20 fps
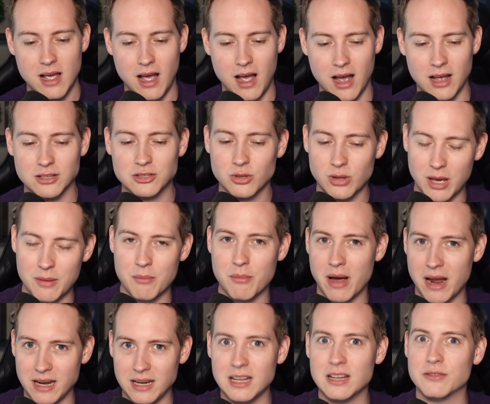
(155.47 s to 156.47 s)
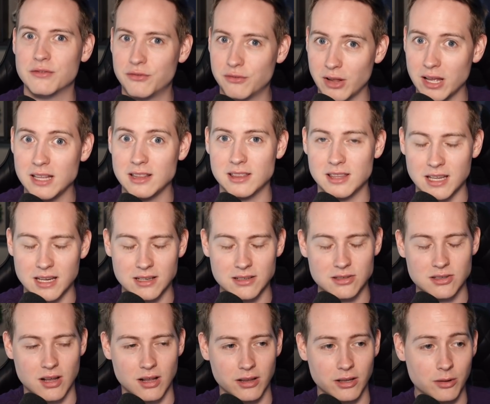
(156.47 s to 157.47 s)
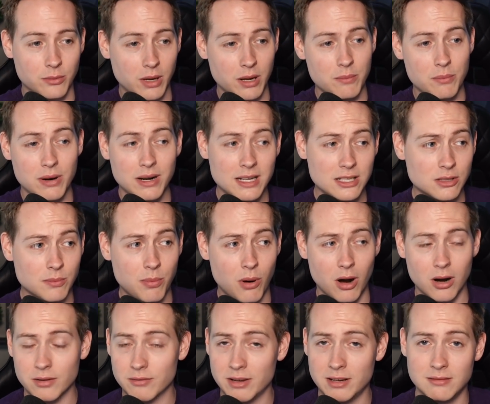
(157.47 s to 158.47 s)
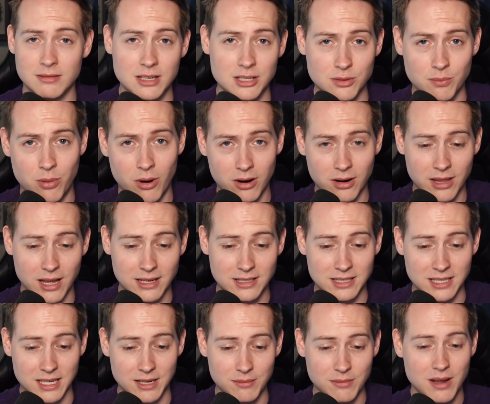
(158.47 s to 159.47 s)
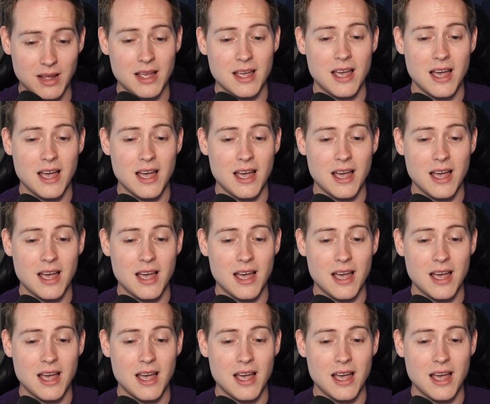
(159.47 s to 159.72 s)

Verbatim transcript: Uh, so that might inflate things a little bit, but he's a part of it. He's a part of that team.